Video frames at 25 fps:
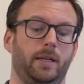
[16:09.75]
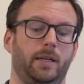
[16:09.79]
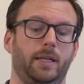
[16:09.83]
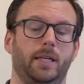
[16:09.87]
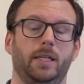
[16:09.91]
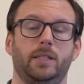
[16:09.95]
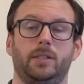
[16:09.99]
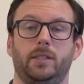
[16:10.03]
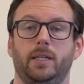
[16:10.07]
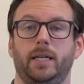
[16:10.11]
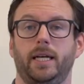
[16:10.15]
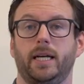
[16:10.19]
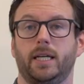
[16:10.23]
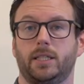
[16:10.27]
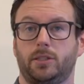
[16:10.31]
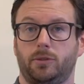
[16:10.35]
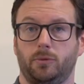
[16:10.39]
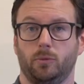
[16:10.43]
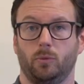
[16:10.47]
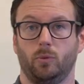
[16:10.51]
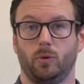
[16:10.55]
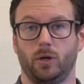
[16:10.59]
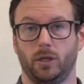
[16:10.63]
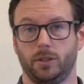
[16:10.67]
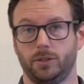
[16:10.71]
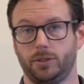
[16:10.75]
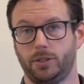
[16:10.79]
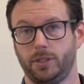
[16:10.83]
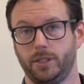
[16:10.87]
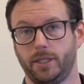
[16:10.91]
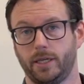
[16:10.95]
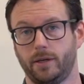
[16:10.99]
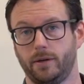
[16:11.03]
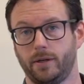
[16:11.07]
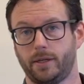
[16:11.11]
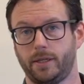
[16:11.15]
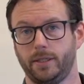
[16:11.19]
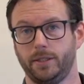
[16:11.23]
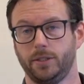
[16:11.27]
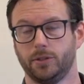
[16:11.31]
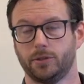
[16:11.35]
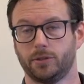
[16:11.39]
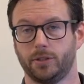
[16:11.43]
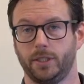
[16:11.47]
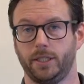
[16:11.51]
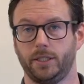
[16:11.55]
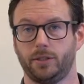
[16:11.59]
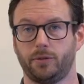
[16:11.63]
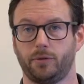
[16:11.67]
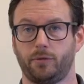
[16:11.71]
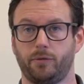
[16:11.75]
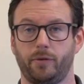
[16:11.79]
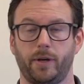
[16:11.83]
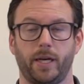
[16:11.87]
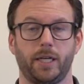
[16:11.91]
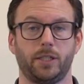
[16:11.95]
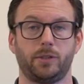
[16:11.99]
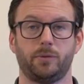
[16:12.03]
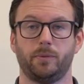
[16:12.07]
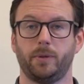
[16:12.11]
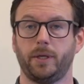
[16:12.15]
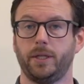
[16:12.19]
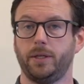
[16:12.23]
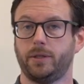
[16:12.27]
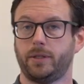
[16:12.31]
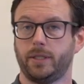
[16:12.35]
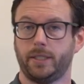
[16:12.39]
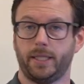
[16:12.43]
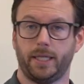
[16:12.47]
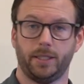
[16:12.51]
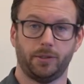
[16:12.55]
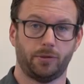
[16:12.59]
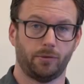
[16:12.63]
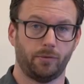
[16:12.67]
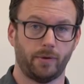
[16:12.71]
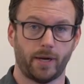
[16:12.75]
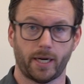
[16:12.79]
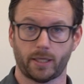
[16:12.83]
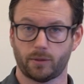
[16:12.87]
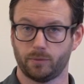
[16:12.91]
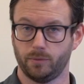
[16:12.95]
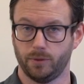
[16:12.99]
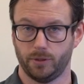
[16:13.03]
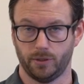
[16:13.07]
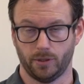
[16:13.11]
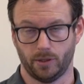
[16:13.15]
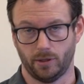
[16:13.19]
it has one generic user interface where you can interact with